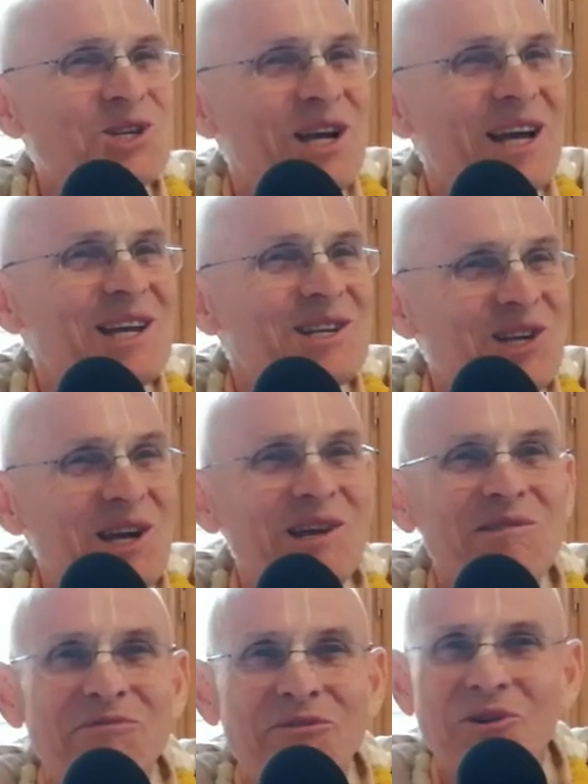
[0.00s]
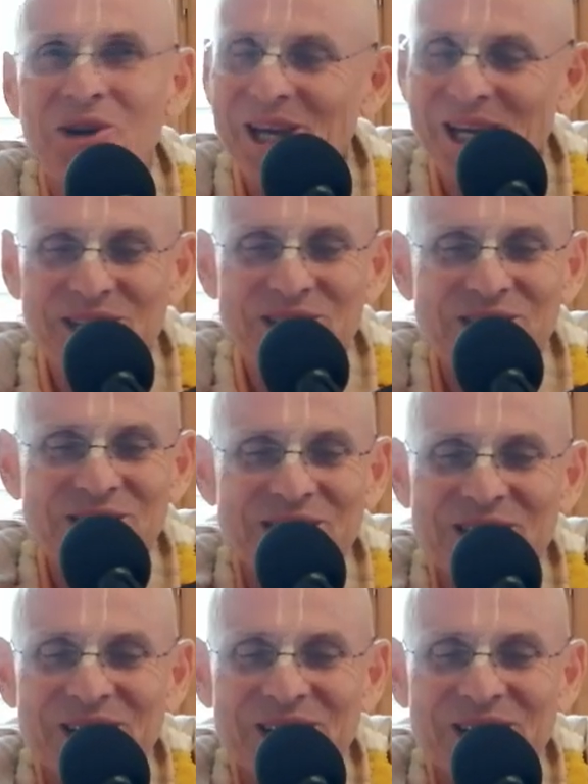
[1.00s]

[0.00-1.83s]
Were they shaking shaking four hands?